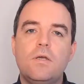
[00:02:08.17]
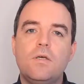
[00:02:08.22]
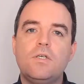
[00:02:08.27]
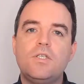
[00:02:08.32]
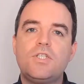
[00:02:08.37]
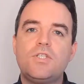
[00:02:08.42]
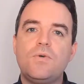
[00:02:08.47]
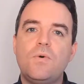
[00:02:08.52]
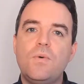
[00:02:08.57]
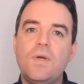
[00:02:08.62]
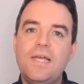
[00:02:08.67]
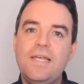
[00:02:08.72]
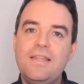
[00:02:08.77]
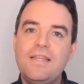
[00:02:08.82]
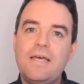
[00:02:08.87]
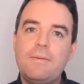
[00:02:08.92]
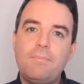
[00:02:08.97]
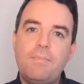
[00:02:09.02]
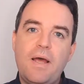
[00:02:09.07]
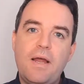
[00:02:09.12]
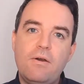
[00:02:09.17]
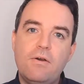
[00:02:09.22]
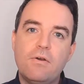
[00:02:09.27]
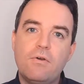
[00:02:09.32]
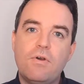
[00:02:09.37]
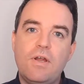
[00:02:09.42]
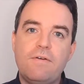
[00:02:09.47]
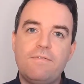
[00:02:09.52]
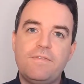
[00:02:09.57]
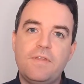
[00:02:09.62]
So in that
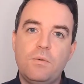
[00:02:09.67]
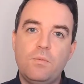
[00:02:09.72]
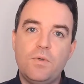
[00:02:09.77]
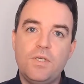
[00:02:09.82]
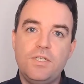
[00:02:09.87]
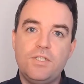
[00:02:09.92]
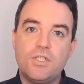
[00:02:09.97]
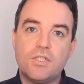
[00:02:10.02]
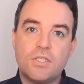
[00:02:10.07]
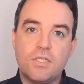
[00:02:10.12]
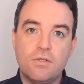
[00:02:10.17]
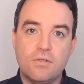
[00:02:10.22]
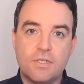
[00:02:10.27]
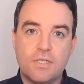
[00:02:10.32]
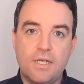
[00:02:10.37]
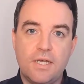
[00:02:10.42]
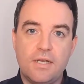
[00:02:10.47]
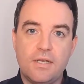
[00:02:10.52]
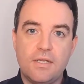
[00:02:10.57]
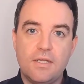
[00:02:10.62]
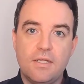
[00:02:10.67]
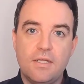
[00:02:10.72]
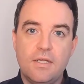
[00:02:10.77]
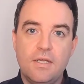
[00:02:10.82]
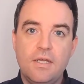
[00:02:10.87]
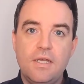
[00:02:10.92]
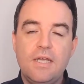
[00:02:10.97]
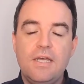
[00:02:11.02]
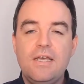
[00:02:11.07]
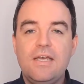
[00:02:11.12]
paragraph that we just looked at,
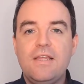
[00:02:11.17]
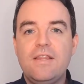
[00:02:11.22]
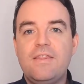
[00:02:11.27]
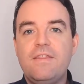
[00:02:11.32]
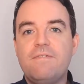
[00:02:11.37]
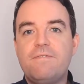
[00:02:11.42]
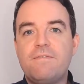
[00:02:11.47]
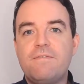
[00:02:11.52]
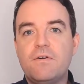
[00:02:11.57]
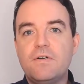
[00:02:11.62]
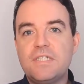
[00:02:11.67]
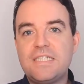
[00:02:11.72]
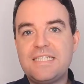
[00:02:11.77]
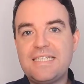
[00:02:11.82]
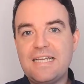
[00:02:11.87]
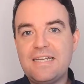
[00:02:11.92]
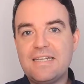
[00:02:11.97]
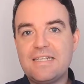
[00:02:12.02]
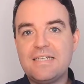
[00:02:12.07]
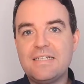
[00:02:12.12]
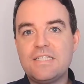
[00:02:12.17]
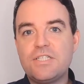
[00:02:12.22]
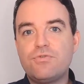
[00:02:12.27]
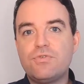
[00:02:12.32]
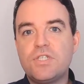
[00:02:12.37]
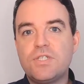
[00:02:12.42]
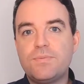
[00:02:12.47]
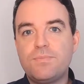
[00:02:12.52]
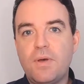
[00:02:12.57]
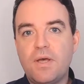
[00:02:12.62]
the first sentence
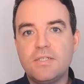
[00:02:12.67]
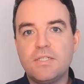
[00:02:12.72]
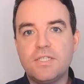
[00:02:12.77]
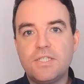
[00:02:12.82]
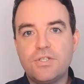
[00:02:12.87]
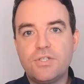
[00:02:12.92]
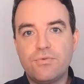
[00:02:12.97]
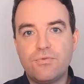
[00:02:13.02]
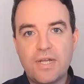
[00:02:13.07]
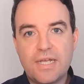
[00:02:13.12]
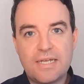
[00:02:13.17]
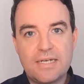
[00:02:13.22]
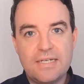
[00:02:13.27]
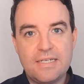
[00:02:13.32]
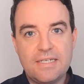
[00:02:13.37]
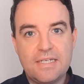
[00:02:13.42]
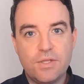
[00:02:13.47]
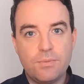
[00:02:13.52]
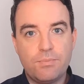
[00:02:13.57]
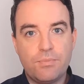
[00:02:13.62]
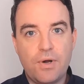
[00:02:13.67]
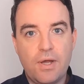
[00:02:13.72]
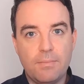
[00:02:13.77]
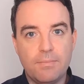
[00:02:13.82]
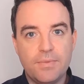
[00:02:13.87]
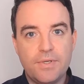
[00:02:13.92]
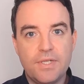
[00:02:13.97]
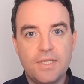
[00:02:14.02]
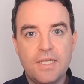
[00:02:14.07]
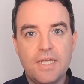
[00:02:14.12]
responds directly to the
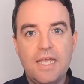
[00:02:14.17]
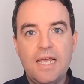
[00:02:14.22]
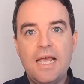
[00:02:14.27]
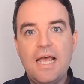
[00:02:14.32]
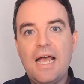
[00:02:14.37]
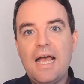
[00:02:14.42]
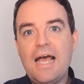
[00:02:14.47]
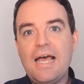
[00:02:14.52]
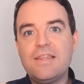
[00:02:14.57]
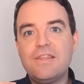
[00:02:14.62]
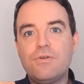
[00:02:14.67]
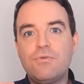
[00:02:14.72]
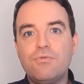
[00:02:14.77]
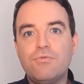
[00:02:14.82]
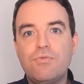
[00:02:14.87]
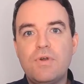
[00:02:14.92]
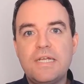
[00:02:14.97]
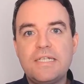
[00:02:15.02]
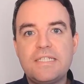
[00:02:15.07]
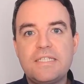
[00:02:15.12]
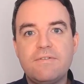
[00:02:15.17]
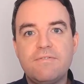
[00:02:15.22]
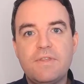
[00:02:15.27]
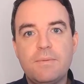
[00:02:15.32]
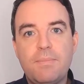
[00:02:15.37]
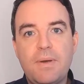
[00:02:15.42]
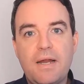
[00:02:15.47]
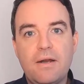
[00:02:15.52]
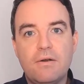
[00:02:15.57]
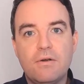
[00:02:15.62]
prompt, and the rest of the
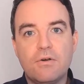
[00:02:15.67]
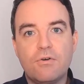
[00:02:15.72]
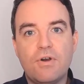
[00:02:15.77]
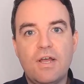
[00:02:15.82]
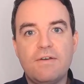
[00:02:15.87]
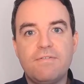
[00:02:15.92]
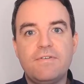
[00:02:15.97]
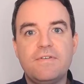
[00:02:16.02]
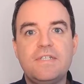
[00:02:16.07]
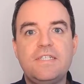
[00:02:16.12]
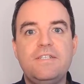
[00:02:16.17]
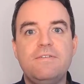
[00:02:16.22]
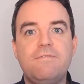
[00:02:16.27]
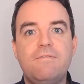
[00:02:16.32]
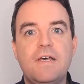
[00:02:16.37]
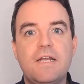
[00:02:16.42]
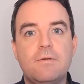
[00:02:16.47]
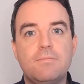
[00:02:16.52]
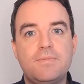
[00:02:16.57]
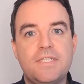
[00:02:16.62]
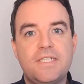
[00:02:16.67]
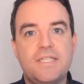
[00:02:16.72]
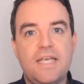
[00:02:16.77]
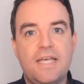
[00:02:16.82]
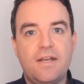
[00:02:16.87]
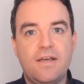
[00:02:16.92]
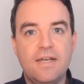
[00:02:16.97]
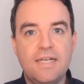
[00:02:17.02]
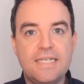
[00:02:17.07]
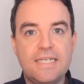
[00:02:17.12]
paragraph develops that
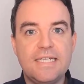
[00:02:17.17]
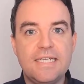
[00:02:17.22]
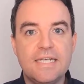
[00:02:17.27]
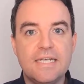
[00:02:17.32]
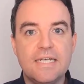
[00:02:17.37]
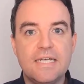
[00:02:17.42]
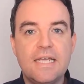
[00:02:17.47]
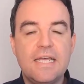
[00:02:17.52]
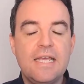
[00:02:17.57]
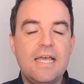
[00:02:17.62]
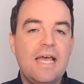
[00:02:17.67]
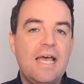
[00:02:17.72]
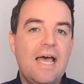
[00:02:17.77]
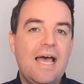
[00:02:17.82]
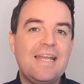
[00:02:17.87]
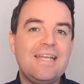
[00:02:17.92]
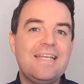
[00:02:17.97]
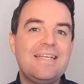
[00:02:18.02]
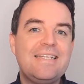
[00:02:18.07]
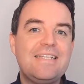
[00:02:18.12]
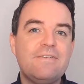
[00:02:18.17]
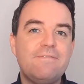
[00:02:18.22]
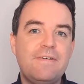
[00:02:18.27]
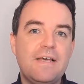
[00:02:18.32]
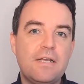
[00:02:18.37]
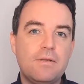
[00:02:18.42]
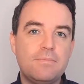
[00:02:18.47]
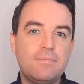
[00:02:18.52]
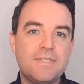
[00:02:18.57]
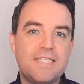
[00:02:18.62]
idea. And it
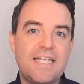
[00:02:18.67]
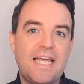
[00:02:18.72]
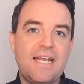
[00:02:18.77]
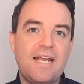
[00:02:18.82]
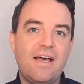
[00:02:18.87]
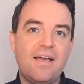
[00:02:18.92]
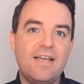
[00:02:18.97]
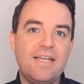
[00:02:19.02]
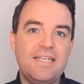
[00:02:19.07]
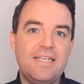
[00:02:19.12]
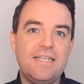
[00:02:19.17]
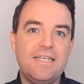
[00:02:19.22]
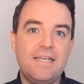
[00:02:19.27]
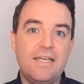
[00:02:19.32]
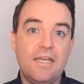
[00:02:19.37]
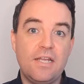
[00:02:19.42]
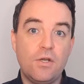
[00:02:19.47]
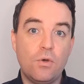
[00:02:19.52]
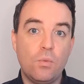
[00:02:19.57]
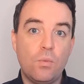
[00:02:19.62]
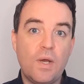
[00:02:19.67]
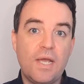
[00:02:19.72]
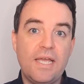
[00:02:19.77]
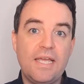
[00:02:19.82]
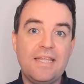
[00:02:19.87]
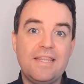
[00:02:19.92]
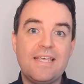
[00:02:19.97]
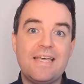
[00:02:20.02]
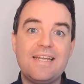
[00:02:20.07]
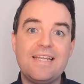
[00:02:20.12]
develops that idea in a way
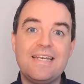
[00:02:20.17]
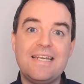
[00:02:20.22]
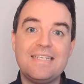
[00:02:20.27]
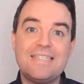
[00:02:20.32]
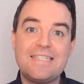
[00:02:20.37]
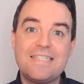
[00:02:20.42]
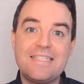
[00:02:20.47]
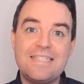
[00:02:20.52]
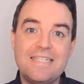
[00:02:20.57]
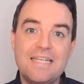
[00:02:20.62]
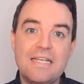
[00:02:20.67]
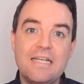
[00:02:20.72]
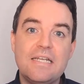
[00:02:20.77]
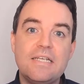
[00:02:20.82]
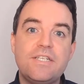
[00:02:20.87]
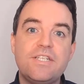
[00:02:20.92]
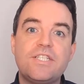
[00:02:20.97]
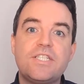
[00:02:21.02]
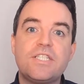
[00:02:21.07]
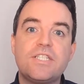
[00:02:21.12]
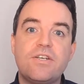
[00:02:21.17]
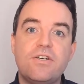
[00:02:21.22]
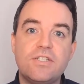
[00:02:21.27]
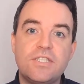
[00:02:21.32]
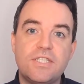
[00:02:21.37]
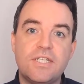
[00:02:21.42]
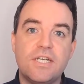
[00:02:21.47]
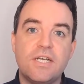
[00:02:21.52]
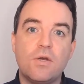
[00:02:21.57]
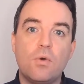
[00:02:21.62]
that it is still
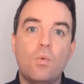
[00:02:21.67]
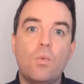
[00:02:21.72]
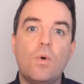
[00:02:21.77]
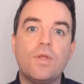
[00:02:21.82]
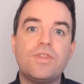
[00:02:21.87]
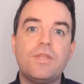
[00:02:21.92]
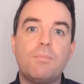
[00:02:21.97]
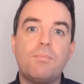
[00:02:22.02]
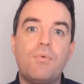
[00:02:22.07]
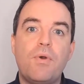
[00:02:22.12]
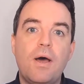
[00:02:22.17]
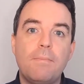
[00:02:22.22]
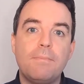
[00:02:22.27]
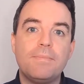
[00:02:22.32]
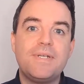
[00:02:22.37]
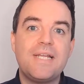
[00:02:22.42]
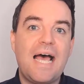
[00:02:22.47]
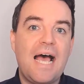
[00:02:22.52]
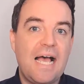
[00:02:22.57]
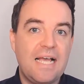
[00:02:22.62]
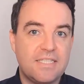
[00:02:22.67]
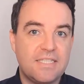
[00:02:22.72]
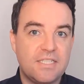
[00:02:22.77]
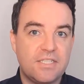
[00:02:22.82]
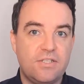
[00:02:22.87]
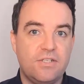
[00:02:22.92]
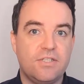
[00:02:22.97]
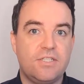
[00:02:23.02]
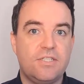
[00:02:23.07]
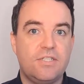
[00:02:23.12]
discussing what the prompt asked
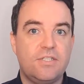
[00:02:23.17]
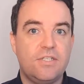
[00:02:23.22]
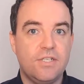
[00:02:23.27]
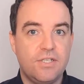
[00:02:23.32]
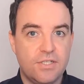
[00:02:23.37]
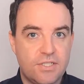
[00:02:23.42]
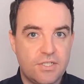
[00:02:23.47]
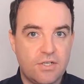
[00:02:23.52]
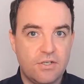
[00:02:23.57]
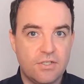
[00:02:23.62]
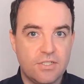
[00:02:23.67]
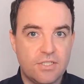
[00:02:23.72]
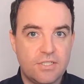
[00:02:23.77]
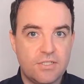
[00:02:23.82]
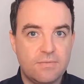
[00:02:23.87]
us to discuss.